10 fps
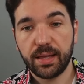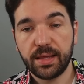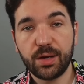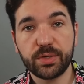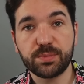
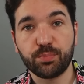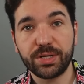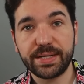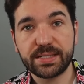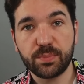That was
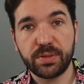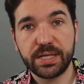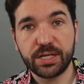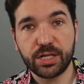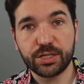brilliant
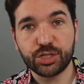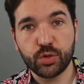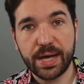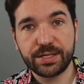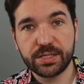political
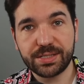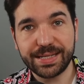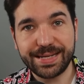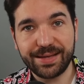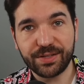strategist
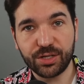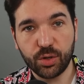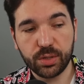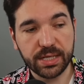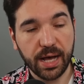David
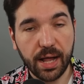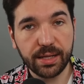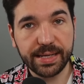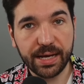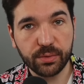Doel
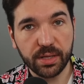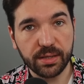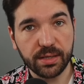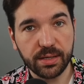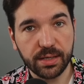calling out
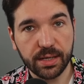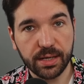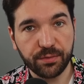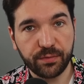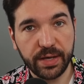the
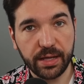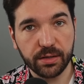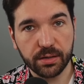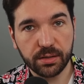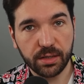uh,
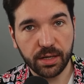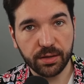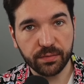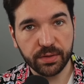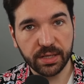failure
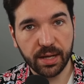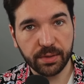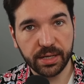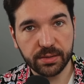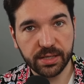of the
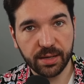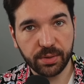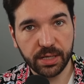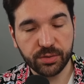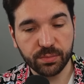Kamala Harris
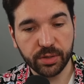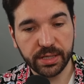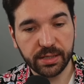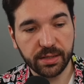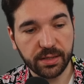campaign to
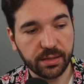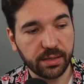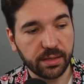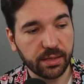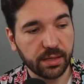bring in
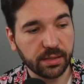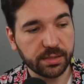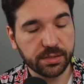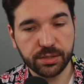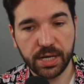the
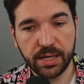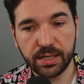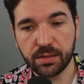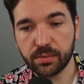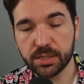Liz
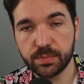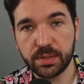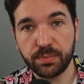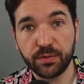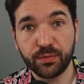Cheney
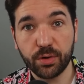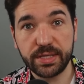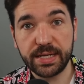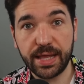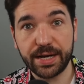endorsement before
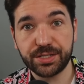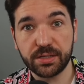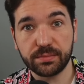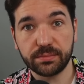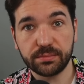the
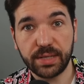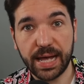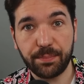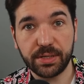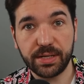election
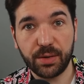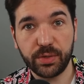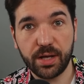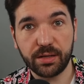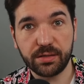happened, and
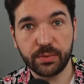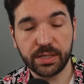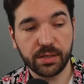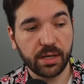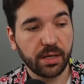we all knew it.